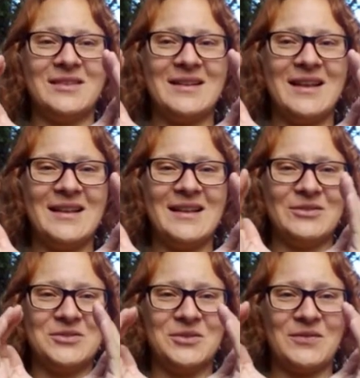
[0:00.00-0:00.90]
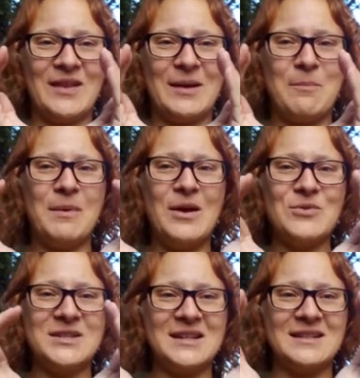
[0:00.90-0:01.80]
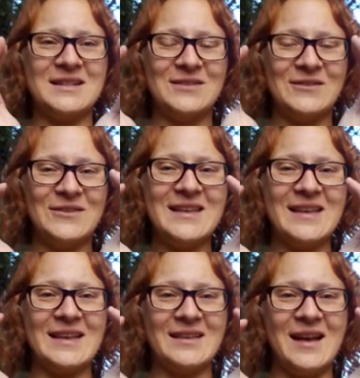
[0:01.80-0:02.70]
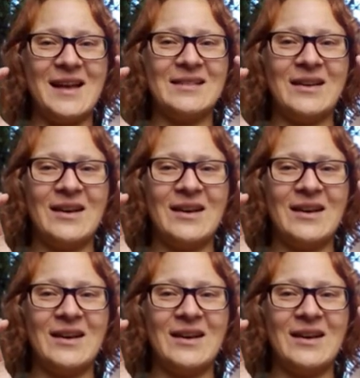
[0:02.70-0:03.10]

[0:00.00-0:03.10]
a sort of like bloated thingy, and I